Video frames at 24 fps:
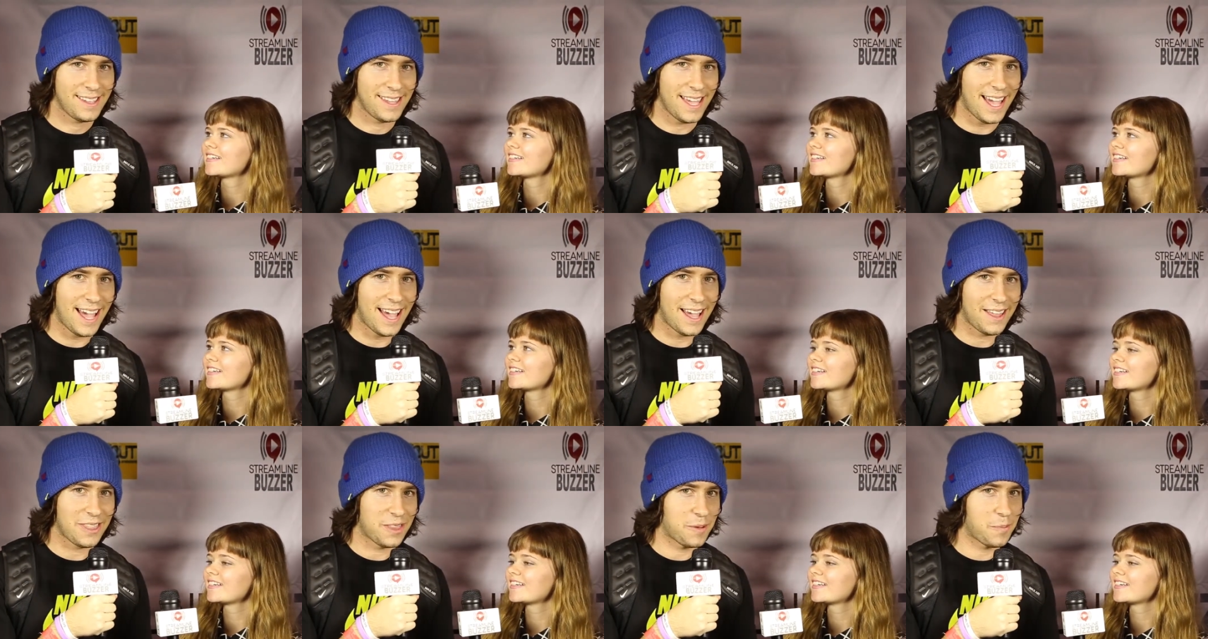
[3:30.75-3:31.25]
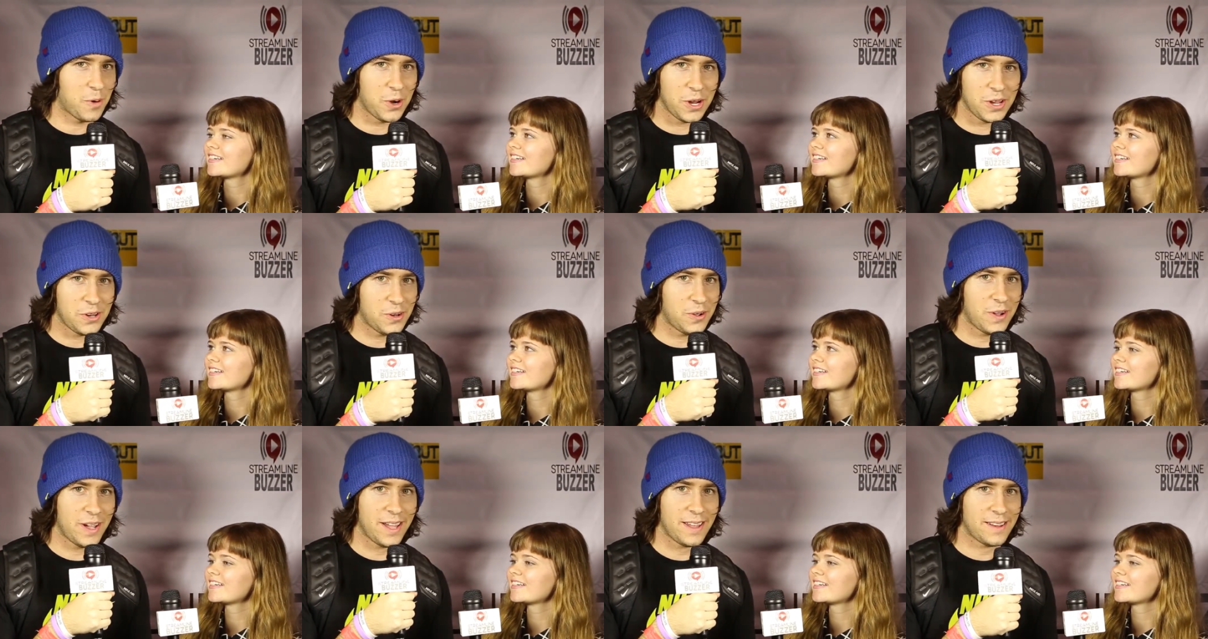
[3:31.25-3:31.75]
Speaker 1: yeah, the more
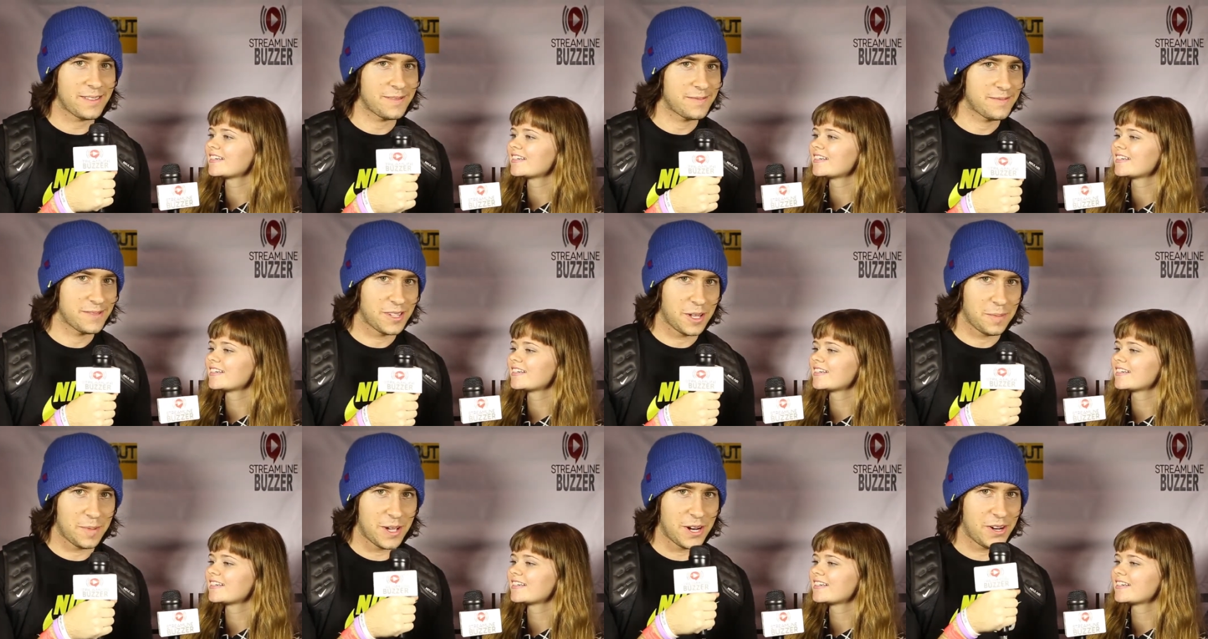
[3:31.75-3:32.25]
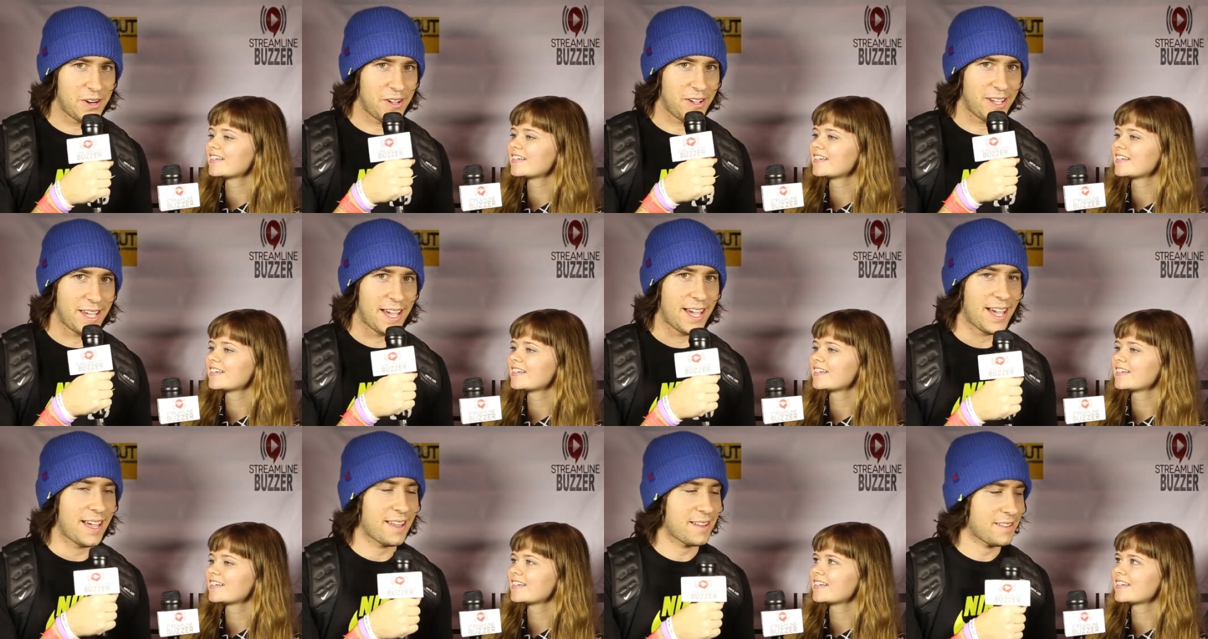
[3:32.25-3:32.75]
you do it, the better you
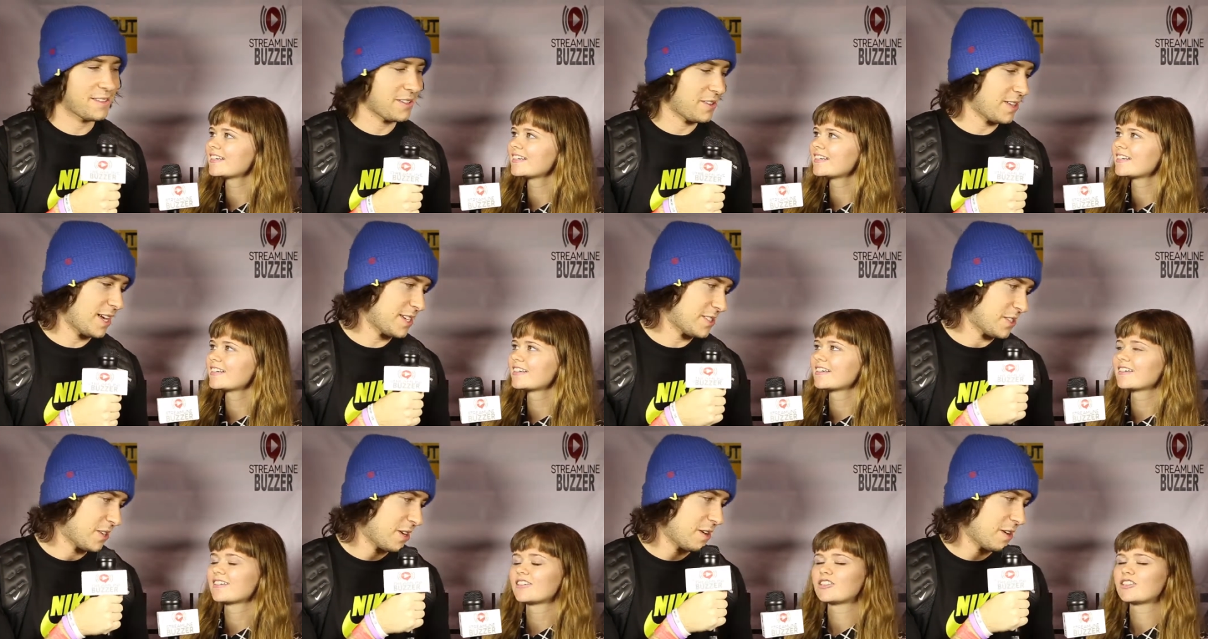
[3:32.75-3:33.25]
get, the less